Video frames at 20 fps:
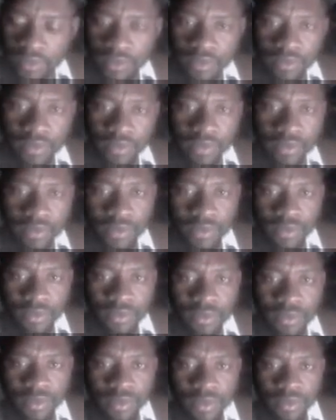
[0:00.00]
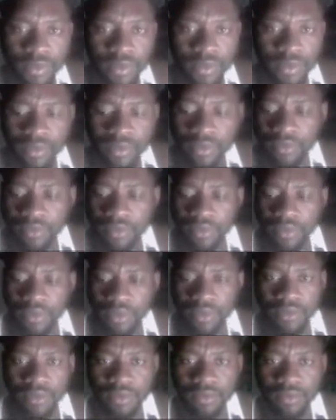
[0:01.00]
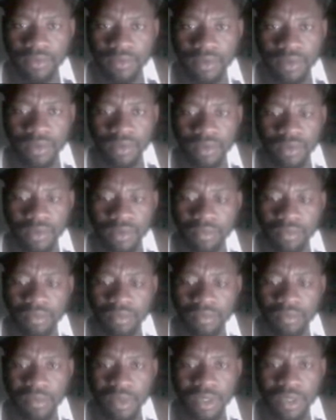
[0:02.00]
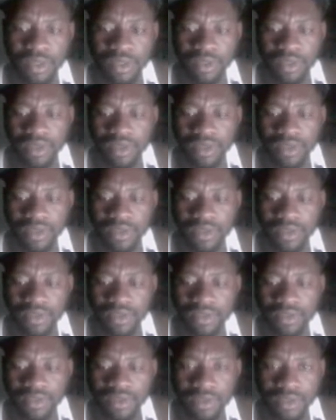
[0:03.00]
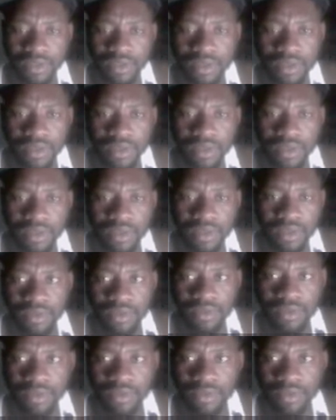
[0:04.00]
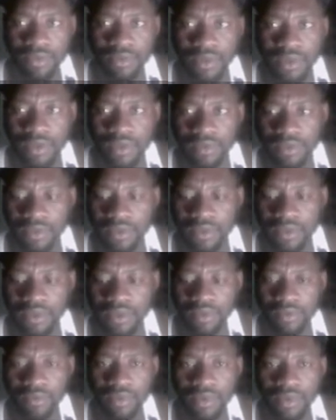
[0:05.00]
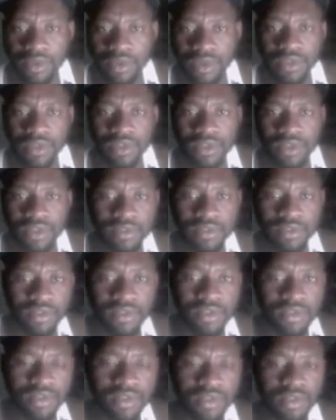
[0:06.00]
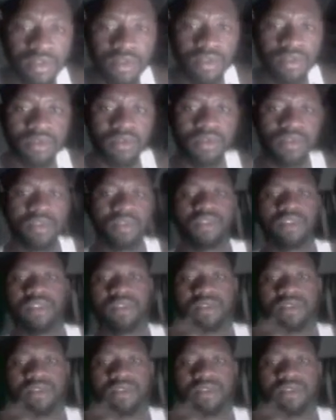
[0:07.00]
So we look into the face of the cup by clicking. So we have 3, we click 7, we look into the